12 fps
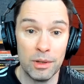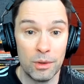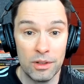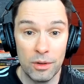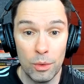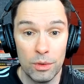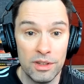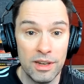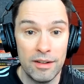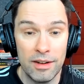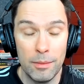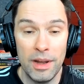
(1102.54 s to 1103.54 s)
who are on
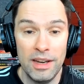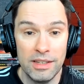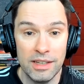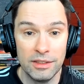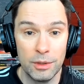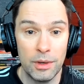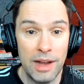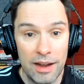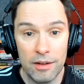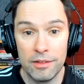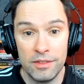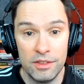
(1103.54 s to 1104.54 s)
ordinary wages who are
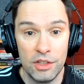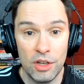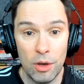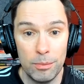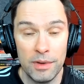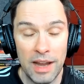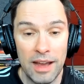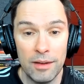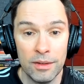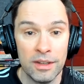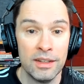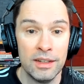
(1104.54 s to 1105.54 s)
out of a job
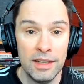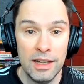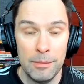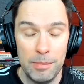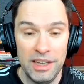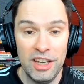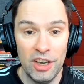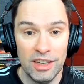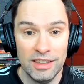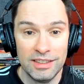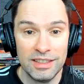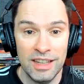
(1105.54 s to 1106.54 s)
now
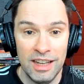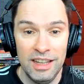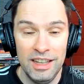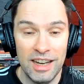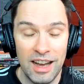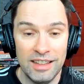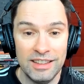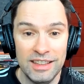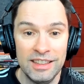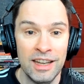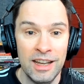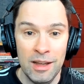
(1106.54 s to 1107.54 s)
because
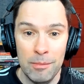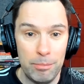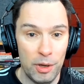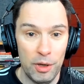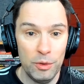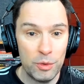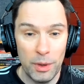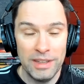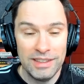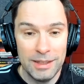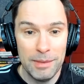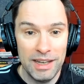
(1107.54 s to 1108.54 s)
United blew
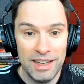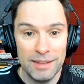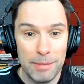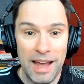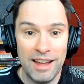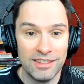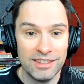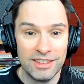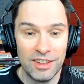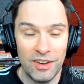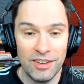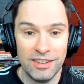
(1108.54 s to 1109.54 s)
£20 million
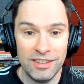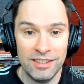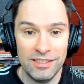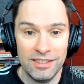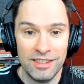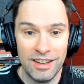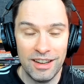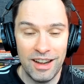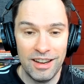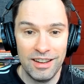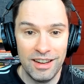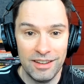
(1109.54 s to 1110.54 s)
on
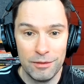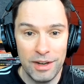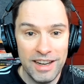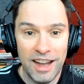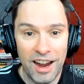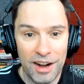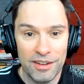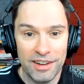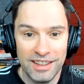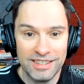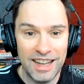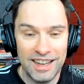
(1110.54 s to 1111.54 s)

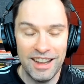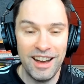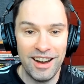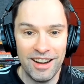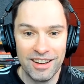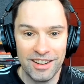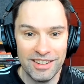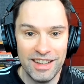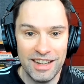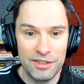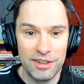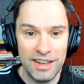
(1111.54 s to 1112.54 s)
rehiring Ten Hag on an
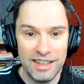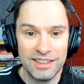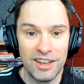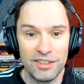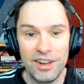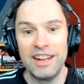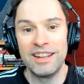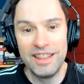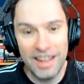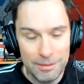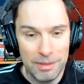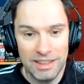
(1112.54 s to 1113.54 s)
extra year's contract and
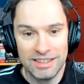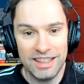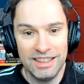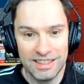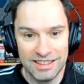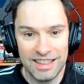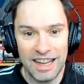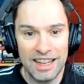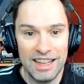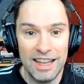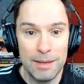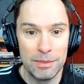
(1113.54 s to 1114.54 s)
then mid-season
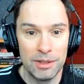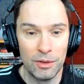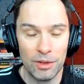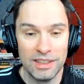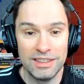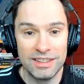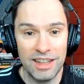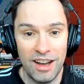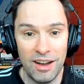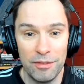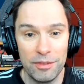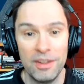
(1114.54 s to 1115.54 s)
sacking him and all his
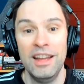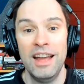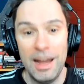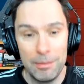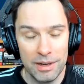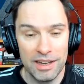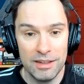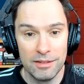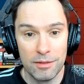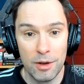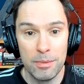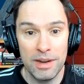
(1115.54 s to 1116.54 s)
staff and bringing
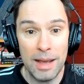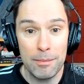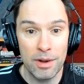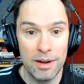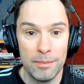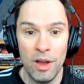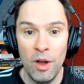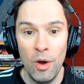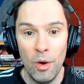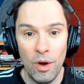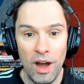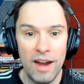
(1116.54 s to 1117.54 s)
in Ruben Amorim,
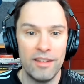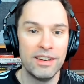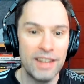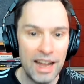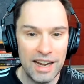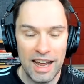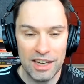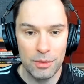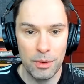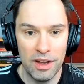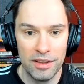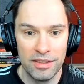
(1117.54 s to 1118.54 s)
or hiring Dan
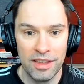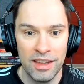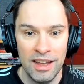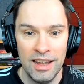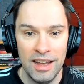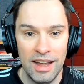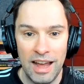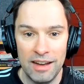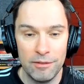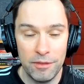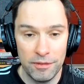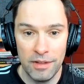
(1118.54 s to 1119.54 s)
Ashworth at
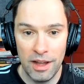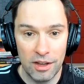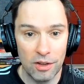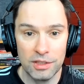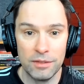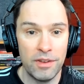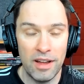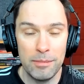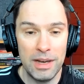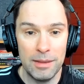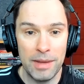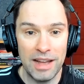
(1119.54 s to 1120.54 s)
a cost of £5
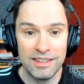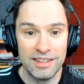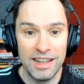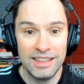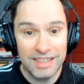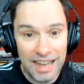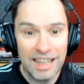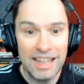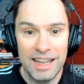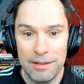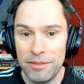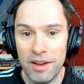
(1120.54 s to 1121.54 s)
million and then
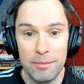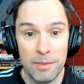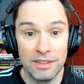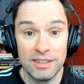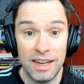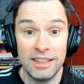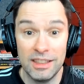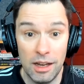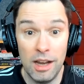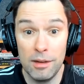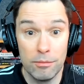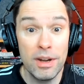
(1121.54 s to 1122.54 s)
sacking him 5 months
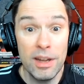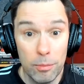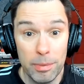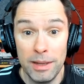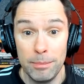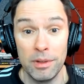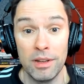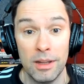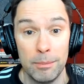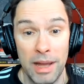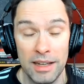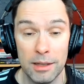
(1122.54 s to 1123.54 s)
later. Real people
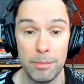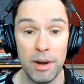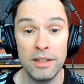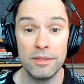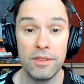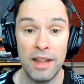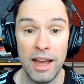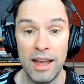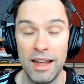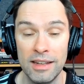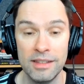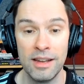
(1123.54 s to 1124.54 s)
are paying the price for that.
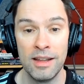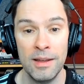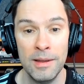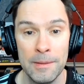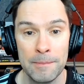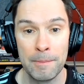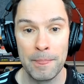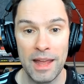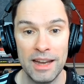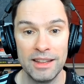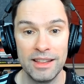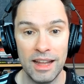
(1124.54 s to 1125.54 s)
And
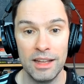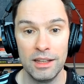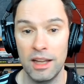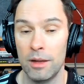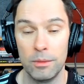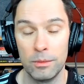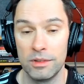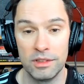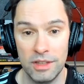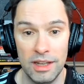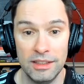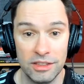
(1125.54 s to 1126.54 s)
that,
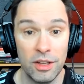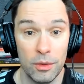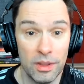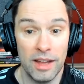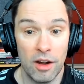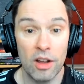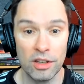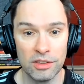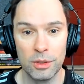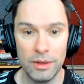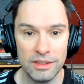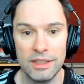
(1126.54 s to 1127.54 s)
so there are
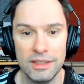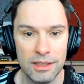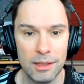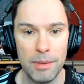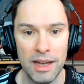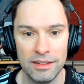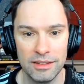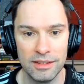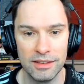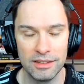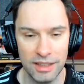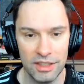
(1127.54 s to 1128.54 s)
consequences to bad
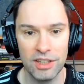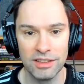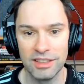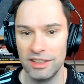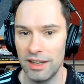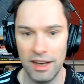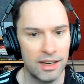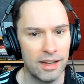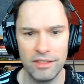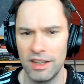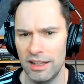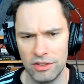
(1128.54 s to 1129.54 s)
decisions, and I'd
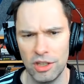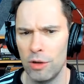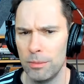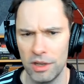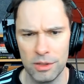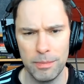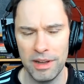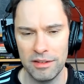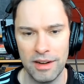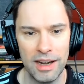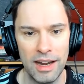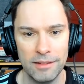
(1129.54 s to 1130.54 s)
have to get so much
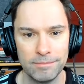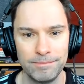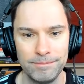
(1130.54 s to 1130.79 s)
better at it.